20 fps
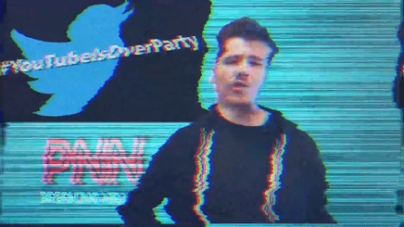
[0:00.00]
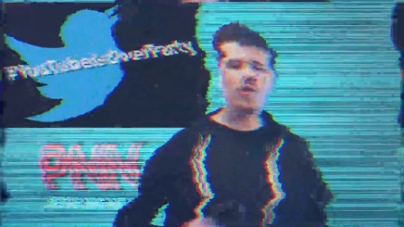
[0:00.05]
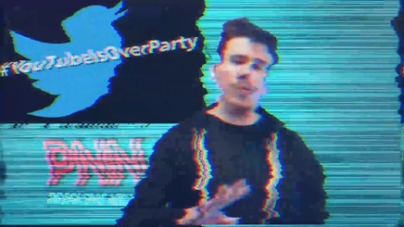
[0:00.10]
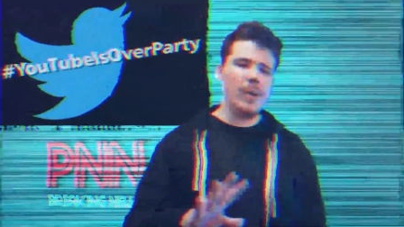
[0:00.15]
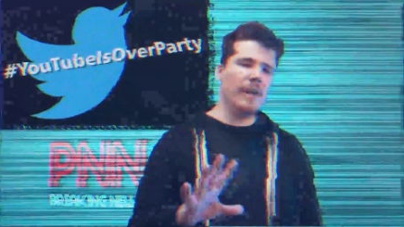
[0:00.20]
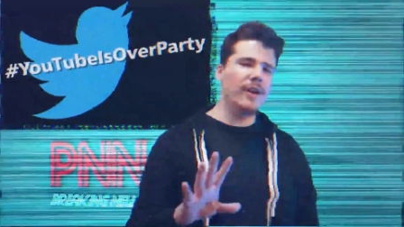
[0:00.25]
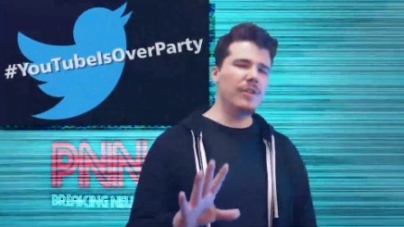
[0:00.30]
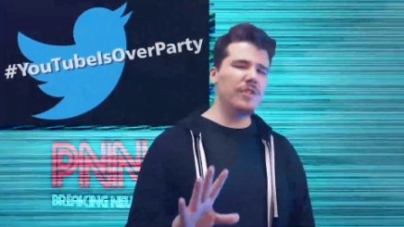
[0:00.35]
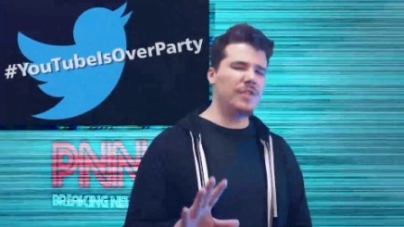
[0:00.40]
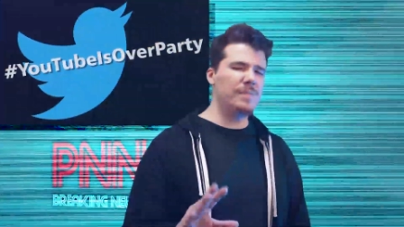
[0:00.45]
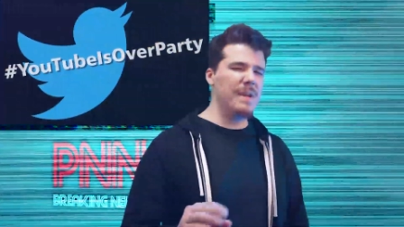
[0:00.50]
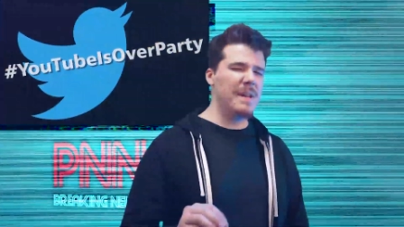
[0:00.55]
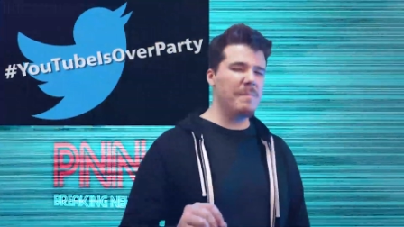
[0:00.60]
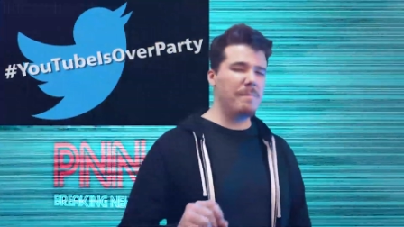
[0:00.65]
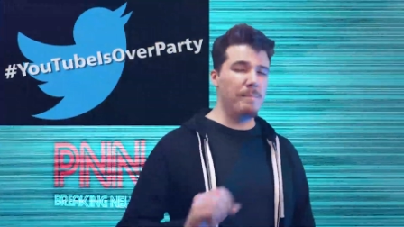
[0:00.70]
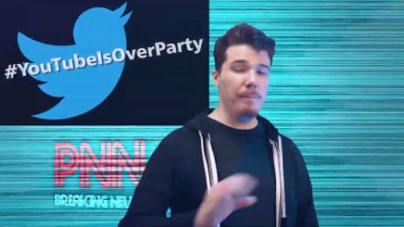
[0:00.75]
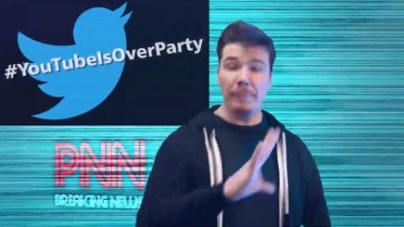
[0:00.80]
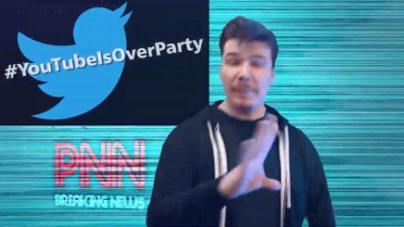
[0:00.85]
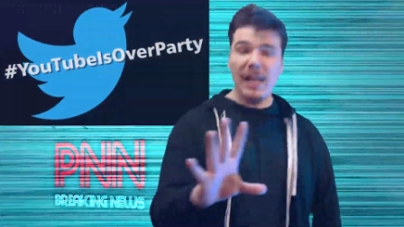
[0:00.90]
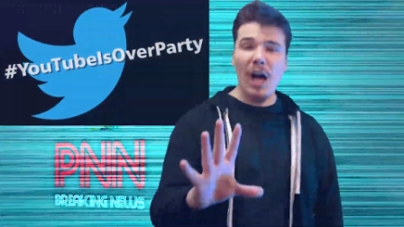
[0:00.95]
Twitter's
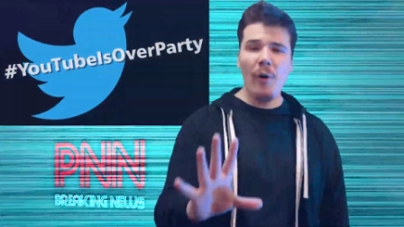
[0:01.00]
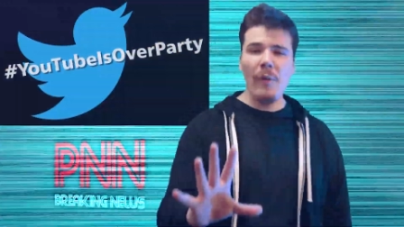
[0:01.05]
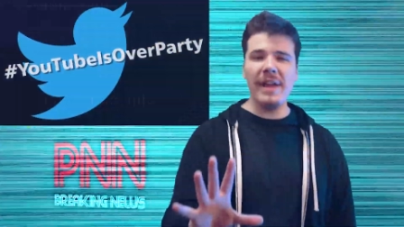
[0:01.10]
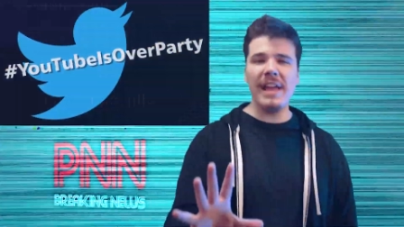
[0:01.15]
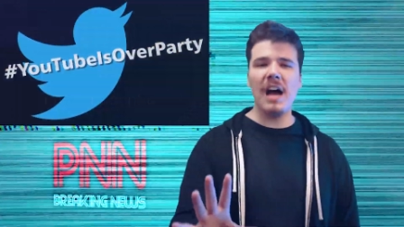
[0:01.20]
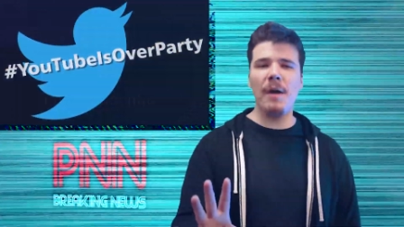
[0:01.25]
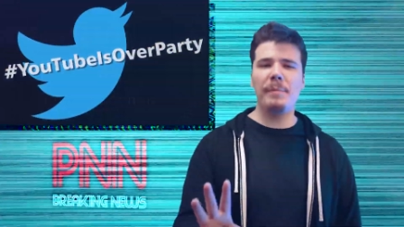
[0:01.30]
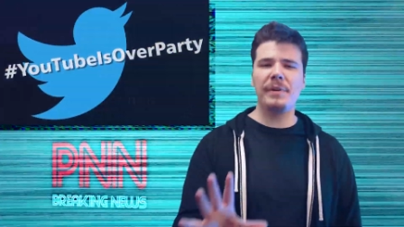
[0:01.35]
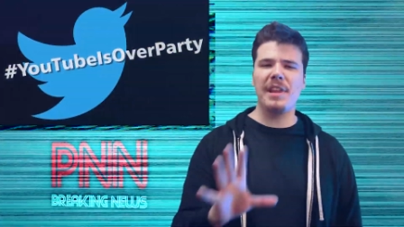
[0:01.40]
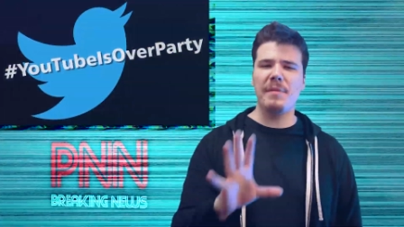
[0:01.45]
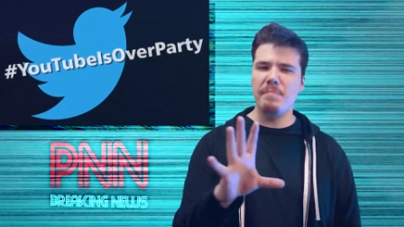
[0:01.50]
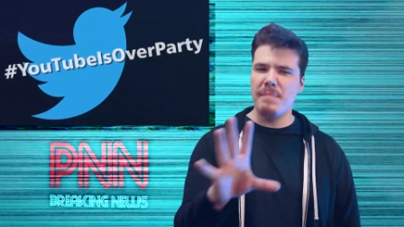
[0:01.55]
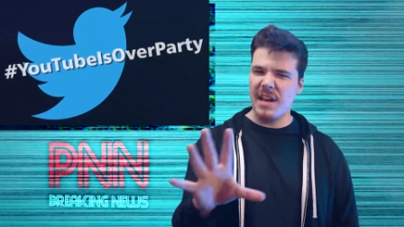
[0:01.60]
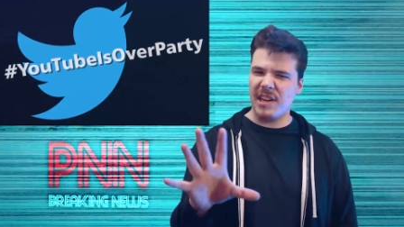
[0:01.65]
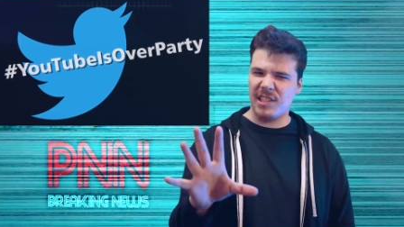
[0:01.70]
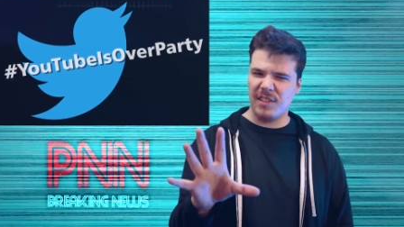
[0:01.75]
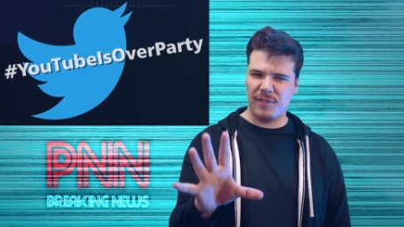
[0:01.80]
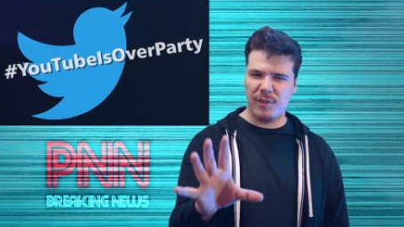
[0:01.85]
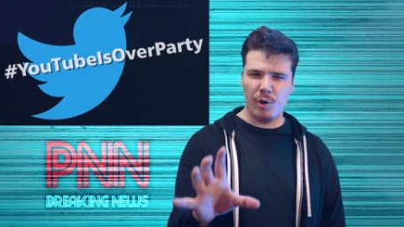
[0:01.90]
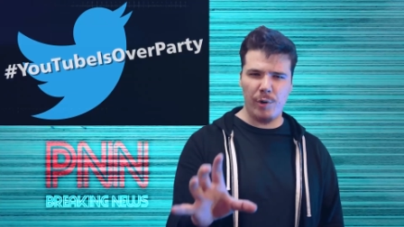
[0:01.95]
been blowing up with a
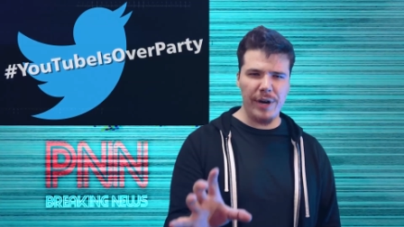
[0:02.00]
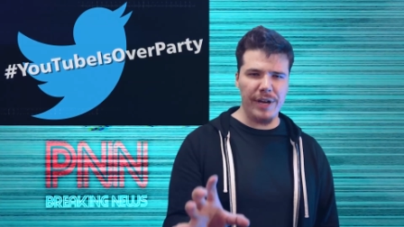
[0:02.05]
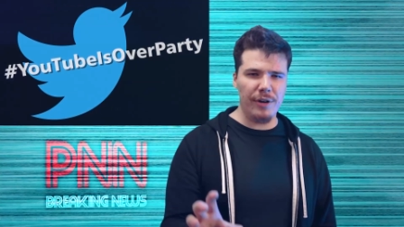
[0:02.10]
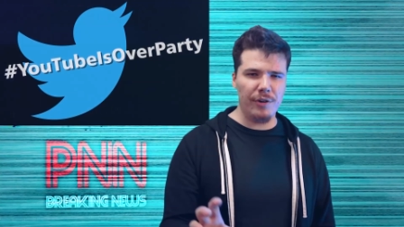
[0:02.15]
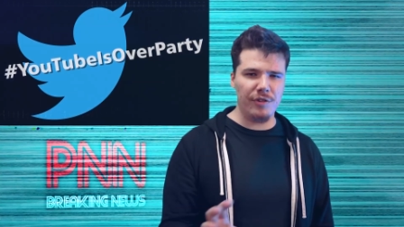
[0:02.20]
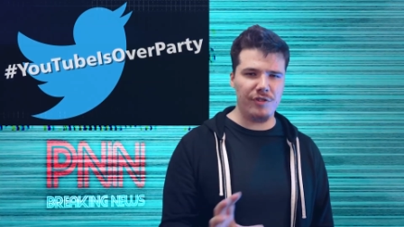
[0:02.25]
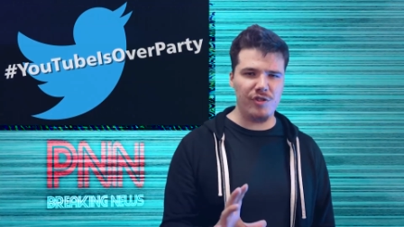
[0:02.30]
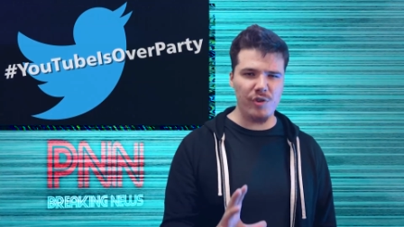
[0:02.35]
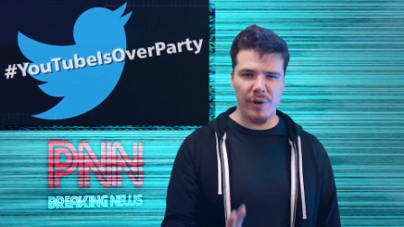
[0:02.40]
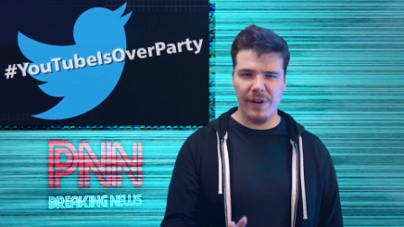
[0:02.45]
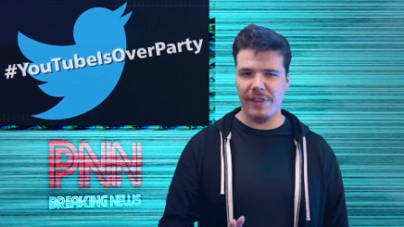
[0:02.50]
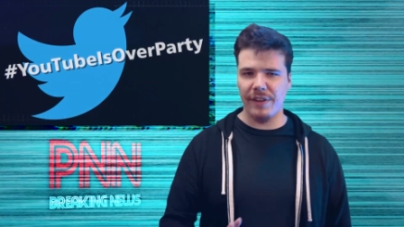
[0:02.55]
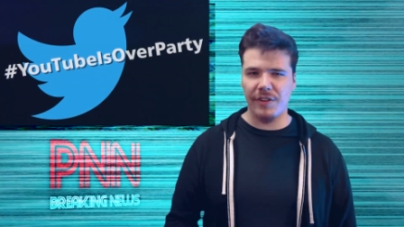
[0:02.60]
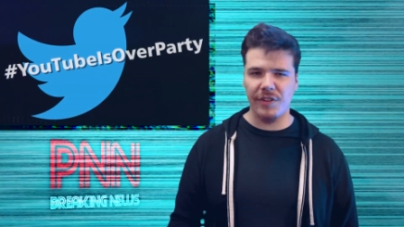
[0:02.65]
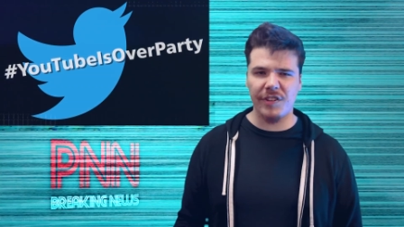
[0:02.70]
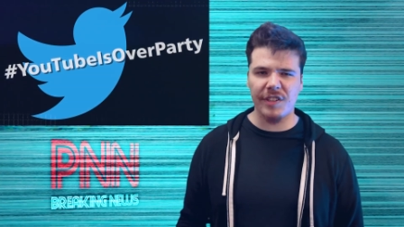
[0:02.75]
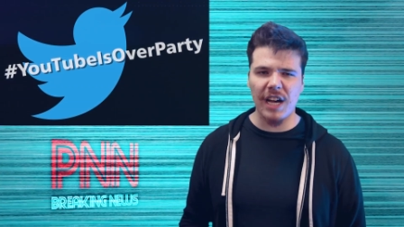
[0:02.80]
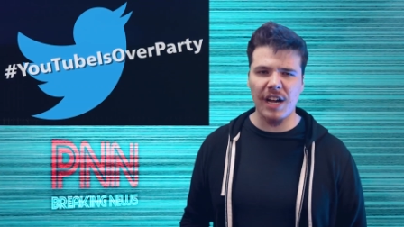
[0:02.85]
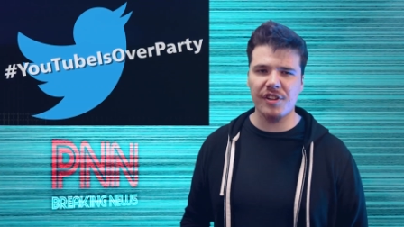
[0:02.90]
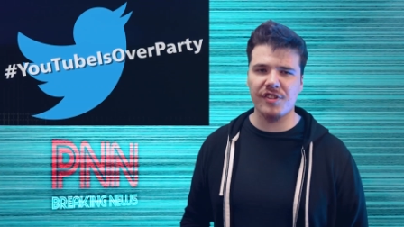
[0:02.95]
mix of creators joining the
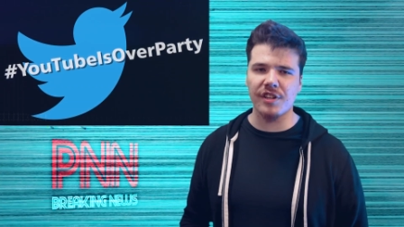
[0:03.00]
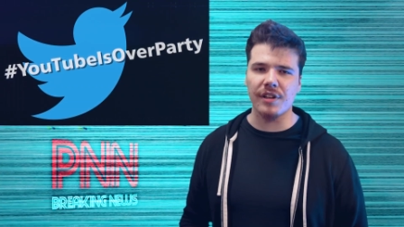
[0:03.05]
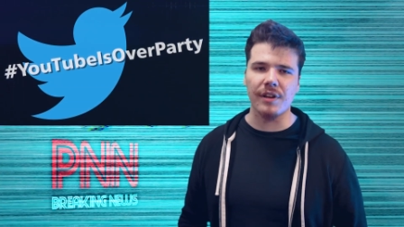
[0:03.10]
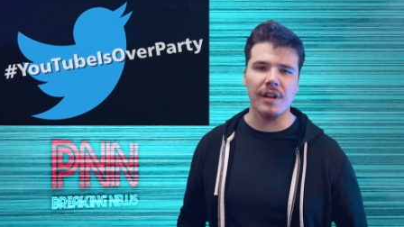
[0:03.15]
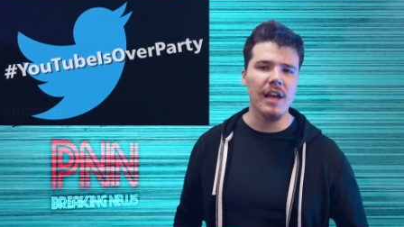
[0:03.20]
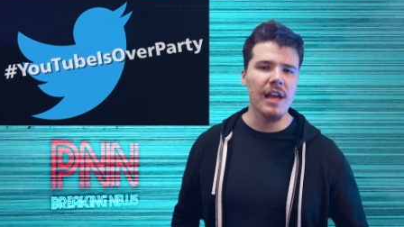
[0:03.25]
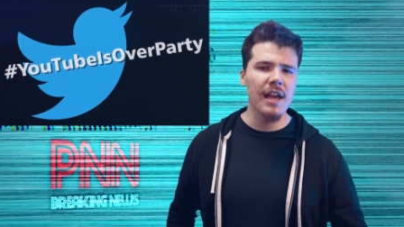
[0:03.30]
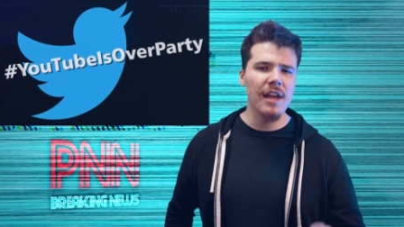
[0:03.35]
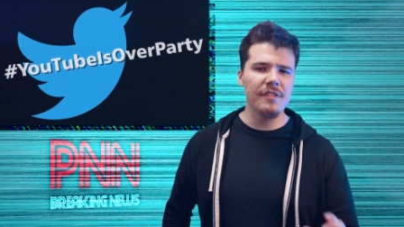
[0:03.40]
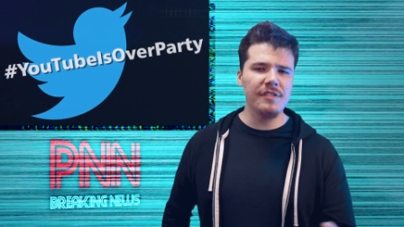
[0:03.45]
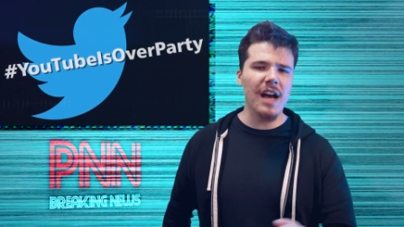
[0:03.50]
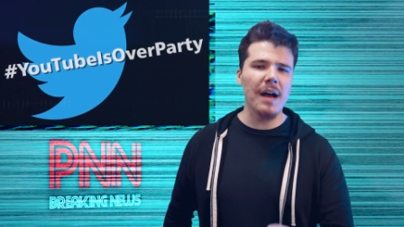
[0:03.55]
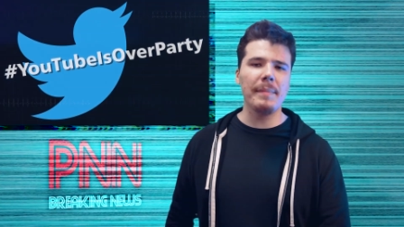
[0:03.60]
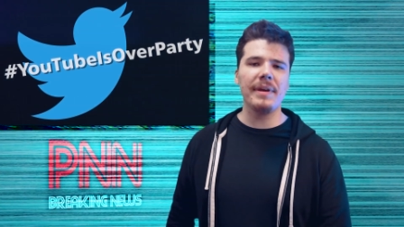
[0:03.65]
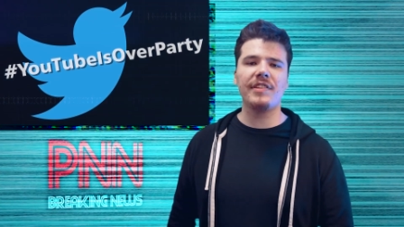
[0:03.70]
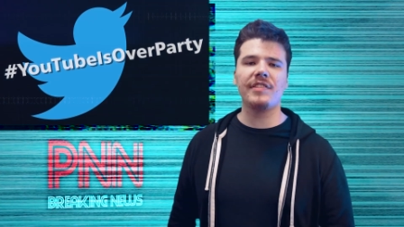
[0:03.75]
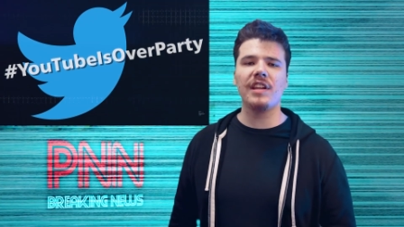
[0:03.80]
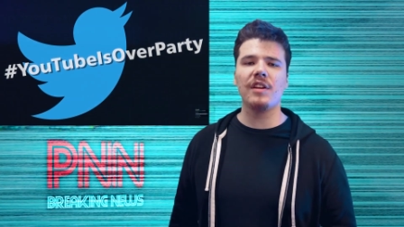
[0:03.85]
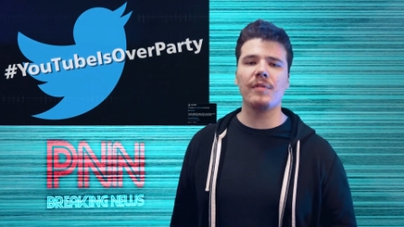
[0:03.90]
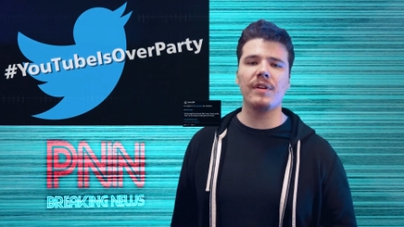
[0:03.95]
discussion.
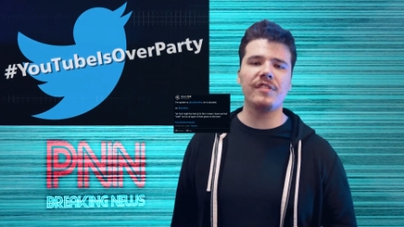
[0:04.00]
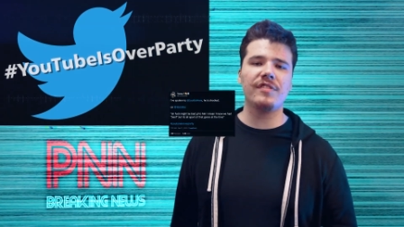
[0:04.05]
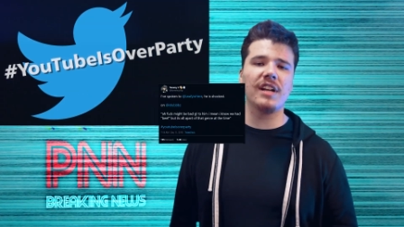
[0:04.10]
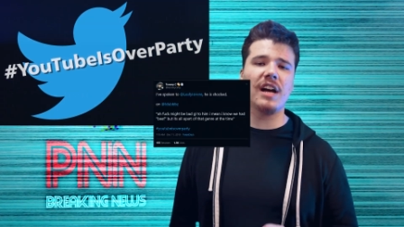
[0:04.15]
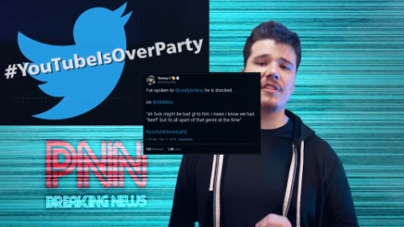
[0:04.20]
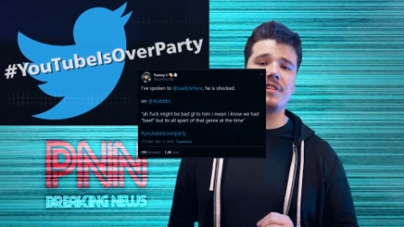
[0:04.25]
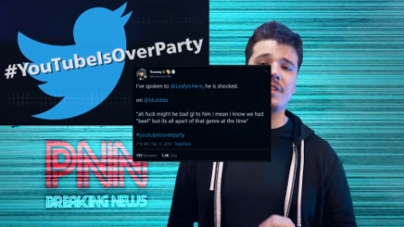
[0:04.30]
Tommy C reached